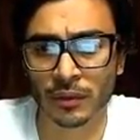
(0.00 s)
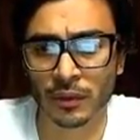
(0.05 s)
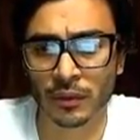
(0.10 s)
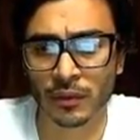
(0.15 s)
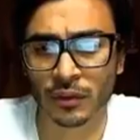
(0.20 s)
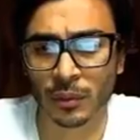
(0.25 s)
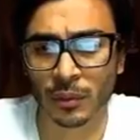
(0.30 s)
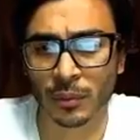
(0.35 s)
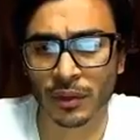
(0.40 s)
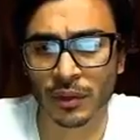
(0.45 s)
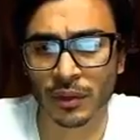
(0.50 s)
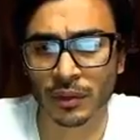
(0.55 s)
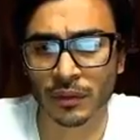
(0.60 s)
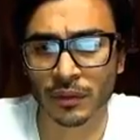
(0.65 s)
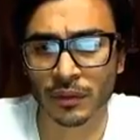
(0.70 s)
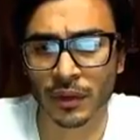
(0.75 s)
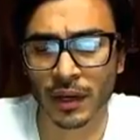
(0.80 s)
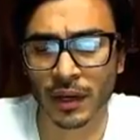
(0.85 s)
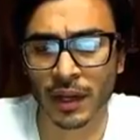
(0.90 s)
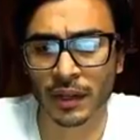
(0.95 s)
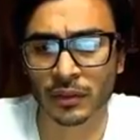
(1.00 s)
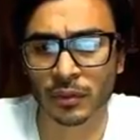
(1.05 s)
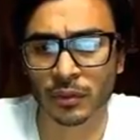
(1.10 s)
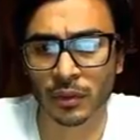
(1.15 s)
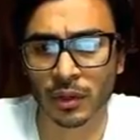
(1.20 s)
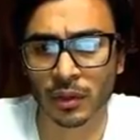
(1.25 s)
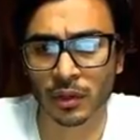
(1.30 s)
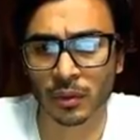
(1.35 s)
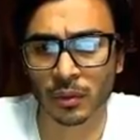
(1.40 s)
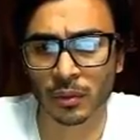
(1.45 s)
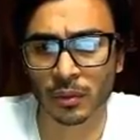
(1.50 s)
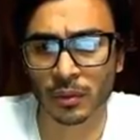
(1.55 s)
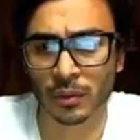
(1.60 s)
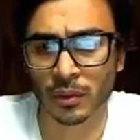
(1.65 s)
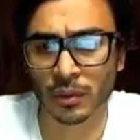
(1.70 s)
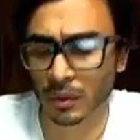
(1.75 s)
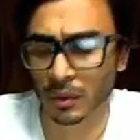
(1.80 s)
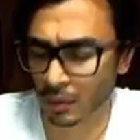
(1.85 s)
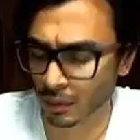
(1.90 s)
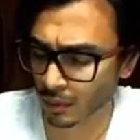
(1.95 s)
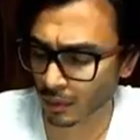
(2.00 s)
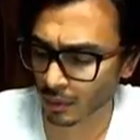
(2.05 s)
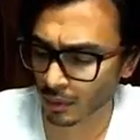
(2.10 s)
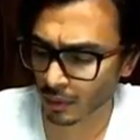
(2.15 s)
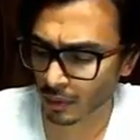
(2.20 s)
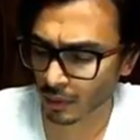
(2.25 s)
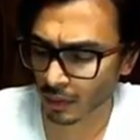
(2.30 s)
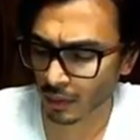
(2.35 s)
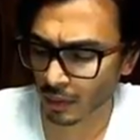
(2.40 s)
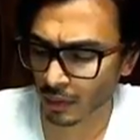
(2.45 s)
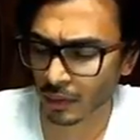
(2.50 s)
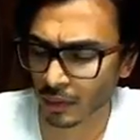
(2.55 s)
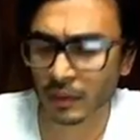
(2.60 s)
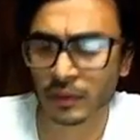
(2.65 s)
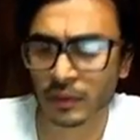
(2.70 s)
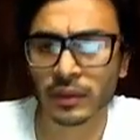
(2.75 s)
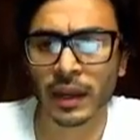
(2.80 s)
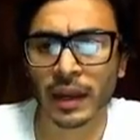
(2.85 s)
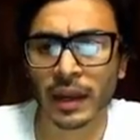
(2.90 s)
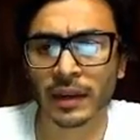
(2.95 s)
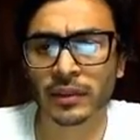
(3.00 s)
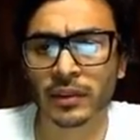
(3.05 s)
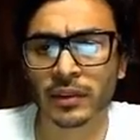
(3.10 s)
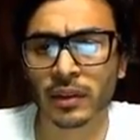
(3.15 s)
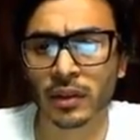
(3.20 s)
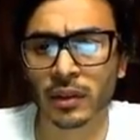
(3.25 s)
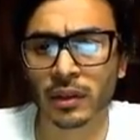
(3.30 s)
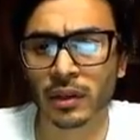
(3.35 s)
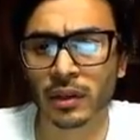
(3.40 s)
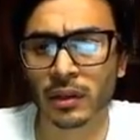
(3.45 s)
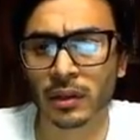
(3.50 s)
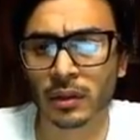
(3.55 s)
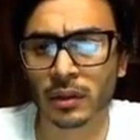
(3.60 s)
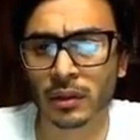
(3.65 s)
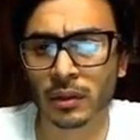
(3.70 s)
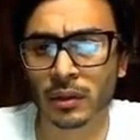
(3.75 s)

for some reason forgot to include this X here.